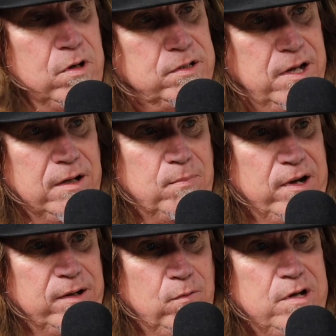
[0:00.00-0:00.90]
want to take a
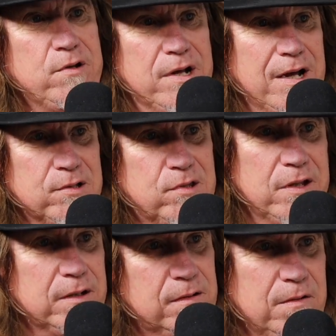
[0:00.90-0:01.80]
break. What do you guys think?
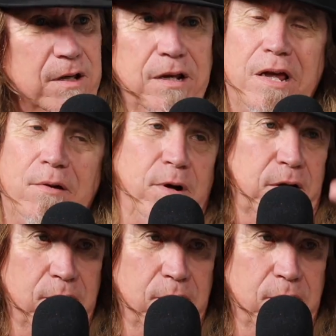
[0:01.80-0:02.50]
And they went